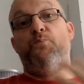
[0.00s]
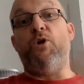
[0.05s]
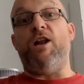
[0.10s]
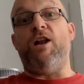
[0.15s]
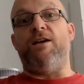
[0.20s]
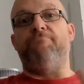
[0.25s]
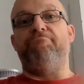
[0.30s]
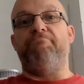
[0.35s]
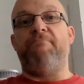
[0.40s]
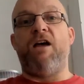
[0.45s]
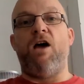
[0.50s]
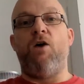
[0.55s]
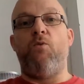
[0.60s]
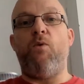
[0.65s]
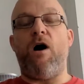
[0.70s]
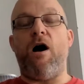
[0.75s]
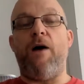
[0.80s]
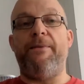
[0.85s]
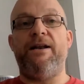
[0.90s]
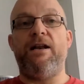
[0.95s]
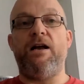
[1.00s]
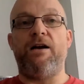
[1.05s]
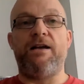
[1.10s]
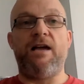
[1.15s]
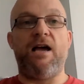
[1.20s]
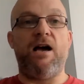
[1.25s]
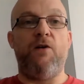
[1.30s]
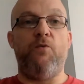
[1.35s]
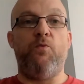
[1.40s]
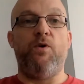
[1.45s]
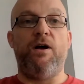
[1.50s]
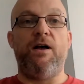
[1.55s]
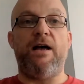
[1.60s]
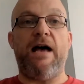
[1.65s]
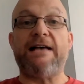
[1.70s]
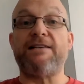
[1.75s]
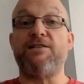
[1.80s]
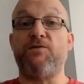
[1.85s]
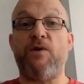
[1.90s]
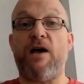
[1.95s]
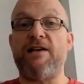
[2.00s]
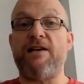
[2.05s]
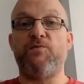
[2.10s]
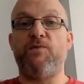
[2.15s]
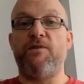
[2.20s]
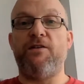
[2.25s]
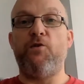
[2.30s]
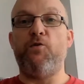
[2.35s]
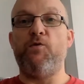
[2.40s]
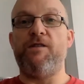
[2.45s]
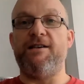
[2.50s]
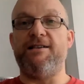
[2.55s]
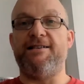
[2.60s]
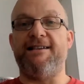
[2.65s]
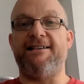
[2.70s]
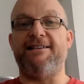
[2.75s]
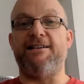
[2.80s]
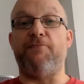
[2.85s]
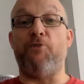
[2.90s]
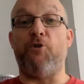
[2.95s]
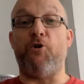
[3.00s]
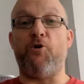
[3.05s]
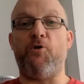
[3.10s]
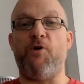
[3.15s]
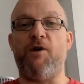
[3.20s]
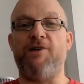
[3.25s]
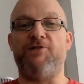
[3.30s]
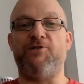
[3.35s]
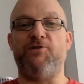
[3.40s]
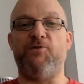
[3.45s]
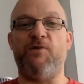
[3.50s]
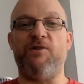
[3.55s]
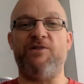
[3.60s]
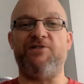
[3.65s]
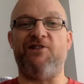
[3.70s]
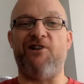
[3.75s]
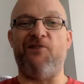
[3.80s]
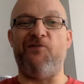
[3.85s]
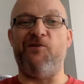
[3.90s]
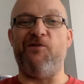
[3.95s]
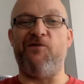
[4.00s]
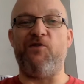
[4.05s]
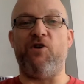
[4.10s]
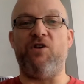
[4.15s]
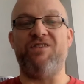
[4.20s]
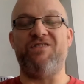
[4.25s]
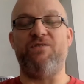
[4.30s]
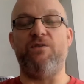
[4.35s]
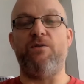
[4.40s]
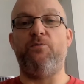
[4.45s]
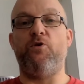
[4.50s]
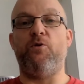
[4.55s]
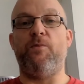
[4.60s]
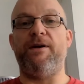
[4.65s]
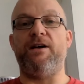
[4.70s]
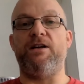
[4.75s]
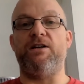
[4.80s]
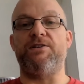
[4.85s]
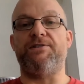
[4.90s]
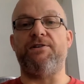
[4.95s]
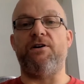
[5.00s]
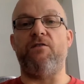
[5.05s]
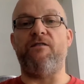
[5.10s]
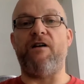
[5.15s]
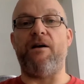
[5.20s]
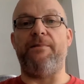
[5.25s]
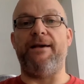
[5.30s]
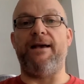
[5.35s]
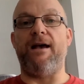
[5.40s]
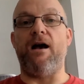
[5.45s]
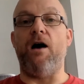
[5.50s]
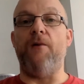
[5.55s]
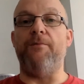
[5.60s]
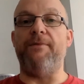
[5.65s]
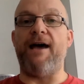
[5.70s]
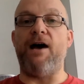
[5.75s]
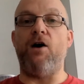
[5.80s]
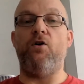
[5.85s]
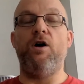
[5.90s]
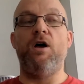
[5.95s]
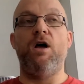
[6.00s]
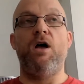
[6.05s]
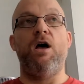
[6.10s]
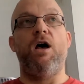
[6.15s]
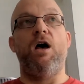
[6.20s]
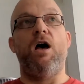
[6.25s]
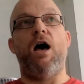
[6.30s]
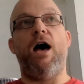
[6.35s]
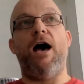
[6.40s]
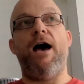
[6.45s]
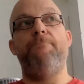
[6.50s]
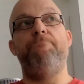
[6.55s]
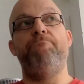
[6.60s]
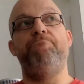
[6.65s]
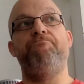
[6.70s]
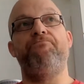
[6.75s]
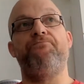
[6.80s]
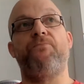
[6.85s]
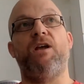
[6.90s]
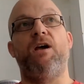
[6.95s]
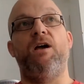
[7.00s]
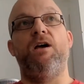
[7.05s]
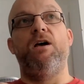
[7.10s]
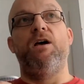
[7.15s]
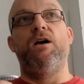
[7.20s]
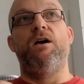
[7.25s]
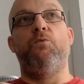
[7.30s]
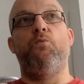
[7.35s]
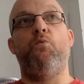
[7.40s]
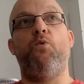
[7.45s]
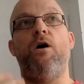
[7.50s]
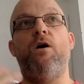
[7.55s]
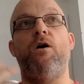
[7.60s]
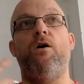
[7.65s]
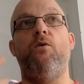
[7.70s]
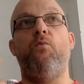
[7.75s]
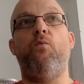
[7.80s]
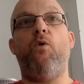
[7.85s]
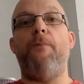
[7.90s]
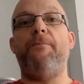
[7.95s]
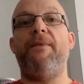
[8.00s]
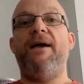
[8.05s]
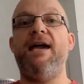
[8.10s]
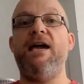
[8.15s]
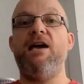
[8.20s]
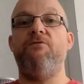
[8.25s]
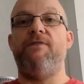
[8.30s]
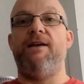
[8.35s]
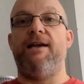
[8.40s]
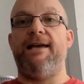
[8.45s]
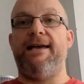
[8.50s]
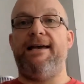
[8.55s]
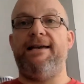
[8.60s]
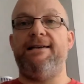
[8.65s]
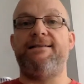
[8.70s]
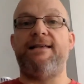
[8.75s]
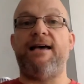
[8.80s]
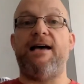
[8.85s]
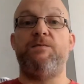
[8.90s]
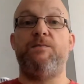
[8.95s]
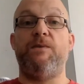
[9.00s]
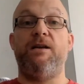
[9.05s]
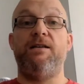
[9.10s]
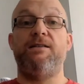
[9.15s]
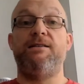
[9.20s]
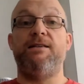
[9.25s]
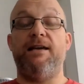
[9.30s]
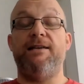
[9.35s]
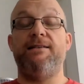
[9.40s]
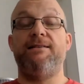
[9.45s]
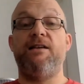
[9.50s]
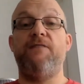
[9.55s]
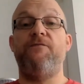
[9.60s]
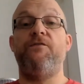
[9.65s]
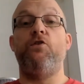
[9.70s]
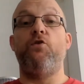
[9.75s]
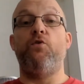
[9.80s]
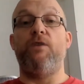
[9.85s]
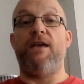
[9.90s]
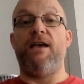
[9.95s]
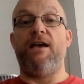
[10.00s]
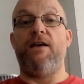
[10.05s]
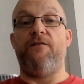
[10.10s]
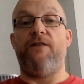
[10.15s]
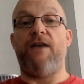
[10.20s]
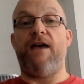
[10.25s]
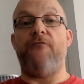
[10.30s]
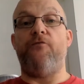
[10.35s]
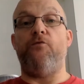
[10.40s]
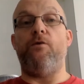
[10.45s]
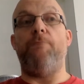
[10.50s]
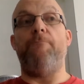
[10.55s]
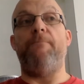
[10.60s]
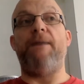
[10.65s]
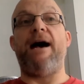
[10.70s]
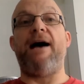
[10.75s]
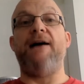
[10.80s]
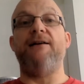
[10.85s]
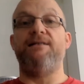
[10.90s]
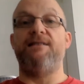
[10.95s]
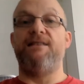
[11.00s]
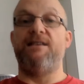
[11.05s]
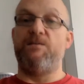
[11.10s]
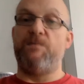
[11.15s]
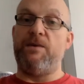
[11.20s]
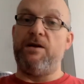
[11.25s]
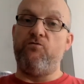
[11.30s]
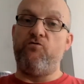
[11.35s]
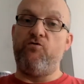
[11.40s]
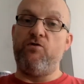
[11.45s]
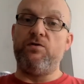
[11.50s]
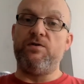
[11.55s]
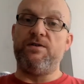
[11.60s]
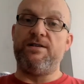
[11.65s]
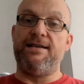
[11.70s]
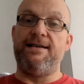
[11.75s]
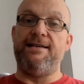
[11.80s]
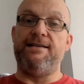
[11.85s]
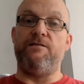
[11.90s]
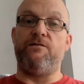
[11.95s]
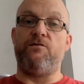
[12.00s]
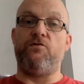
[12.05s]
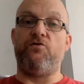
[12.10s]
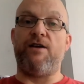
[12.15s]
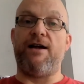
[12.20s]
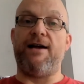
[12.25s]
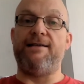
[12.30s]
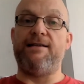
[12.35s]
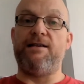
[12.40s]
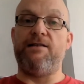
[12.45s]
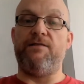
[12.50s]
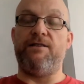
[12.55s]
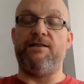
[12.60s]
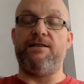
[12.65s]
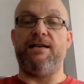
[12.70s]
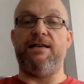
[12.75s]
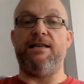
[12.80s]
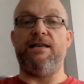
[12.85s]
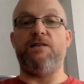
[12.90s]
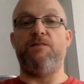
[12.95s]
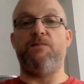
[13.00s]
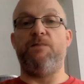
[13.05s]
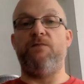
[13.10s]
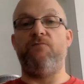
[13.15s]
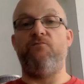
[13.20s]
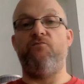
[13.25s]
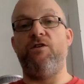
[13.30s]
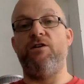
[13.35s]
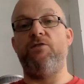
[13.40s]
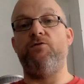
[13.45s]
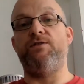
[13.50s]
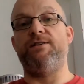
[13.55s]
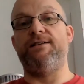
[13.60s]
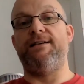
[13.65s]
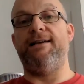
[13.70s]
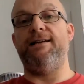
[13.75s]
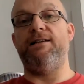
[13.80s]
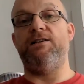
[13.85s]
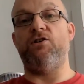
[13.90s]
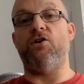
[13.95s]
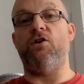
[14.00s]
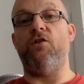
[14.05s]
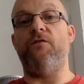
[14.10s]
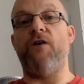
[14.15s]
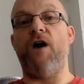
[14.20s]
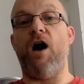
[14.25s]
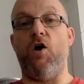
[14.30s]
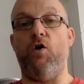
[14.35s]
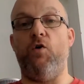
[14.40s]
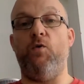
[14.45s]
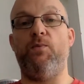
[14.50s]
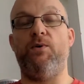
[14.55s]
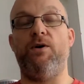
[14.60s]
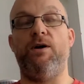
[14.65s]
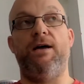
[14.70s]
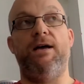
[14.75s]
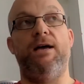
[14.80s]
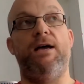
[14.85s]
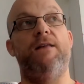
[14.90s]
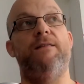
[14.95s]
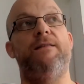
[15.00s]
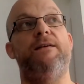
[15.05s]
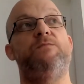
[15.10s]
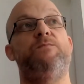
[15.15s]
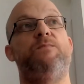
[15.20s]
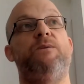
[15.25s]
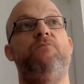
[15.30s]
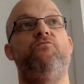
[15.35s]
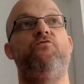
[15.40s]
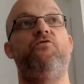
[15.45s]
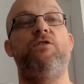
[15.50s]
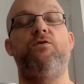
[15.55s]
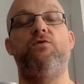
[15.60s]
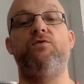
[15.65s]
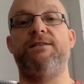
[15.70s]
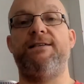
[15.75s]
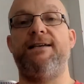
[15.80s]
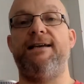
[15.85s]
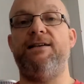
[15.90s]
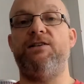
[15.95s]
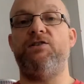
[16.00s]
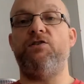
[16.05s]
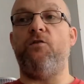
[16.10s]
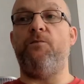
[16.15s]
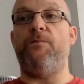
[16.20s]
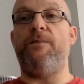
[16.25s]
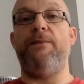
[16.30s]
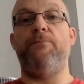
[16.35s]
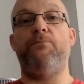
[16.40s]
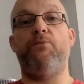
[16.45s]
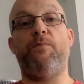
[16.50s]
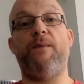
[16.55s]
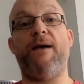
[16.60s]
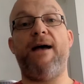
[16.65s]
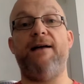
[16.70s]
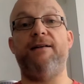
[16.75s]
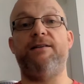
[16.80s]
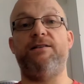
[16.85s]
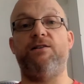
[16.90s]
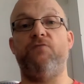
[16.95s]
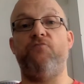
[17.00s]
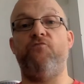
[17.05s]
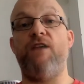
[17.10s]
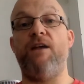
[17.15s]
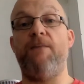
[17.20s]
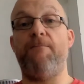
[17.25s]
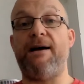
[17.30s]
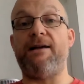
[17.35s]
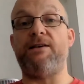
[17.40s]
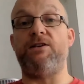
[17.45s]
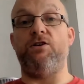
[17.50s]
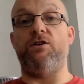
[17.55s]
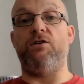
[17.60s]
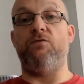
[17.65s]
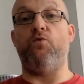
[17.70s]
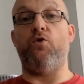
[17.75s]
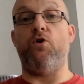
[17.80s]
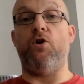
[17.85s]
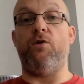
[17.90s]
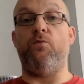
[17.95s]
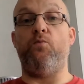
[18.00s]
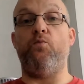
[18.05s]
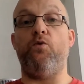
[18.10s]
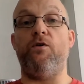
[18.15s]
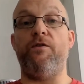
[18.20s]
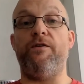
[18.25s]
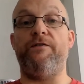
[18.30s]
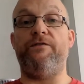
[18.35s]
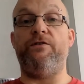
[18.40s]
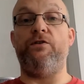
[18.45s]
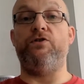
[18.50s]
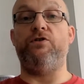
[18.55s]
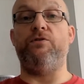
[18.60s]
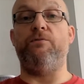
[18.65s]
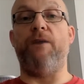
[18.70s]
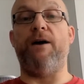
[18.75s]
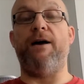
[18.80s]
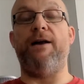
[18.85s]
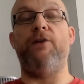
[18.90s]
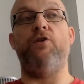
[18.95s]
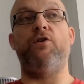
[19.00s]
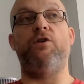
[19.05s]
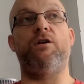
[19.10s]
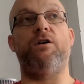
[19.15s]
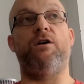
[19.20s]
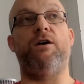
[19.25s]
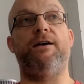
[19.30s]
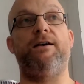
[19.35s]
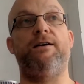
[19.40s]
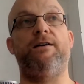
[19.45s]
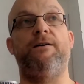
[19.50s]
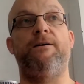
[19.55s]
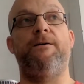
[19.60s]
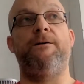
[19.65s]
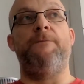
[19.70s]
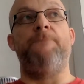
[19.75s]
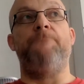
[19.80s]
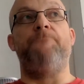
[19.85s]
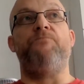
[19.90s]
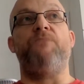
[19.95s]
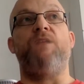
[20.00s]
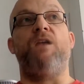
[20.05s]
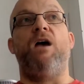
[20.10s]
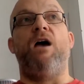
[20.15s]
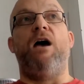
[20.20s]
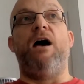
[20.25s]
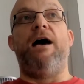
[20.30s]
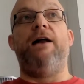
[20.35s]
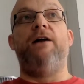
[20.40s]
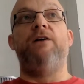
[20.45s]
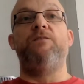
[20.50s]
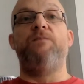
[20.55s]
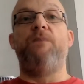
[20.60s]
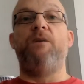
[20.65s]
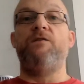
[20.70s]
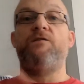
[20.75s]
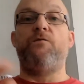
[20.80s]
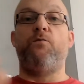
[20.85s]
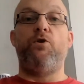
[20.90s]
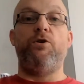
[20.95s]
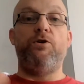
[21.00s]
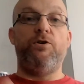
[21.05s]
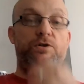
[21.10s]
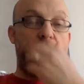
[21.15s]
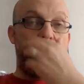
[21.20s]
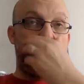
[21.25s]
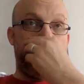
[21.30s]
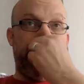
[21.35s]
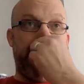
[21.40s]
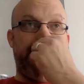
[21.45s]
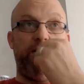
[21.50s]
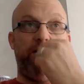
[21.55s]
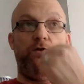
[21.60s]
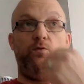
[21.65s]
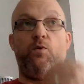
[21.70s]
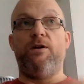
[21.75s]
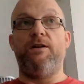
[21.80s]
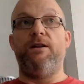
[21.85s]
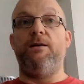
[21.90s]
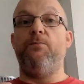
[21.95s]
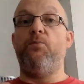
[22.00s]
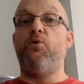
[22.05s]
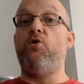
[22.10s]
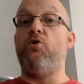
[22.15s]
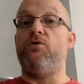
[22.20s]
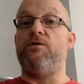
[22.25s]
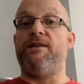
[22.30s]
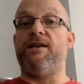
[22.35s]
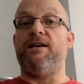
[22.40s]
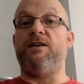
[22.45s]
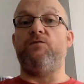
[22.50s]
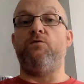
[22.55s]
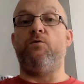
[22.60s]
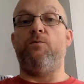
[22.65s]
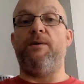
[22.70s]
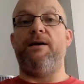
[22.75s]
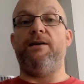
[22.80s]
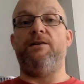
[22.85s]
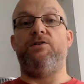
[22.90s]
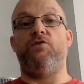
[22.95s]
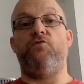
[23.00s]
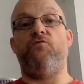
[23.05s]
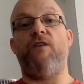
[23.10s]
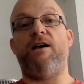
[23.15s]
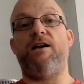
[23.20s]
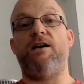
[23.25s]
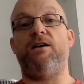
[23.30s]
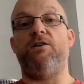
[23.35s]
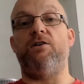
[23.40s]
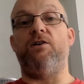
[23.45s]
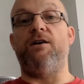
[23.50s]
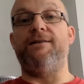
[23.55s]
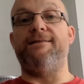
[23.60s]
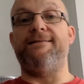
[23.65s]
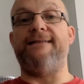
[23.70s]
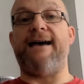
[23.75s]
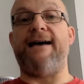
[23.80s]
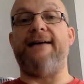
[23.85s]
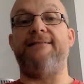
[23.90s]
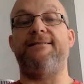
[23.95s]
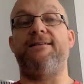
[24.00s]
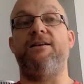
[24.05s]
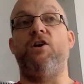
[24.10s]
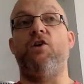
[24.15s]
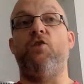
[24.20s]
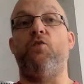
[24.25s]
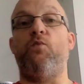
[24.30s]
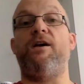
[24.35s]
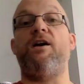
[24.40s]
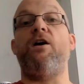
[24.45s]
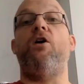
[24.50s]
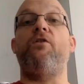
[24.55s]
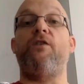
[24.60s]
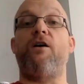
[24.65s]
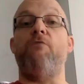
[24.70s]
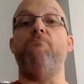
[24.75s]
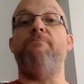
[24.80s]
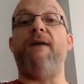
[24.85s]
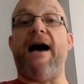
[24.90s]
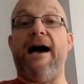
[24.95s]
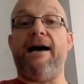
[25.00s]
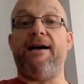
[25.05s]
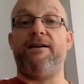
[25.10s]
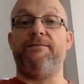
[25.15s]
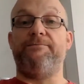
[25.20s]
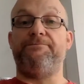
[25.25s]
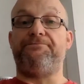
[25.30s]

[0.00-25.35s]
Brilliant. Well, I mean, I get, as with all these things, I'm not quite sure what time we've got, so we're probably going to start wrapping it up now. What I'm hearing is that it's been a difficult year for everyone, but actually there's been real seeds of creativity. There's been real seeds of hope. There's been real seeds of being prepared to reimagine what the future might look like. And I suppose from what you're just saying, that one of the important things will be to recognise that we can't go back.